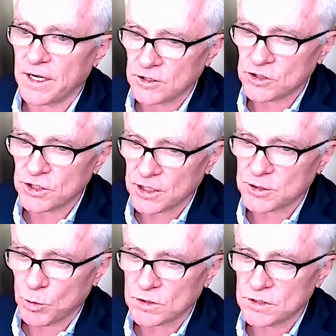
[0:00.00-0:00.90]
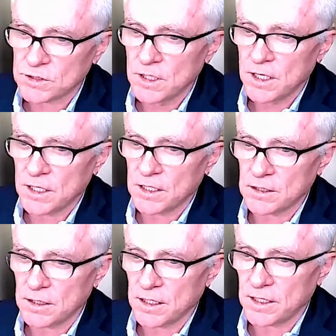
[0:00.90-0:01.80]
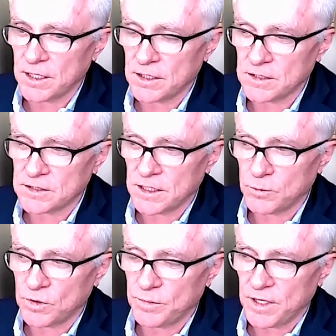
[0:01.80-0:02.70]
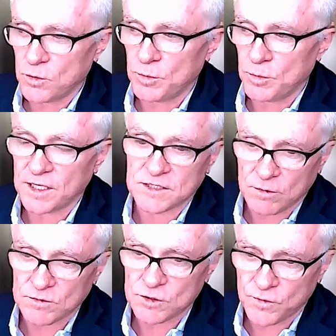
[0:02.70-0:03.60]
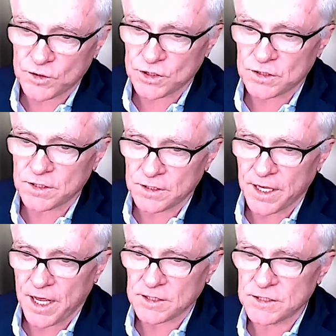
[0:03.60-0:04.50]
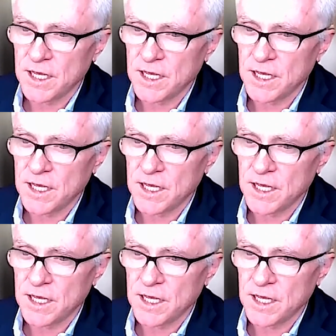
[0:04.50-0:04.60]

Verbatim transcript: L N G exports. It, it, it is, it would make Quebec self-sufficient in gas.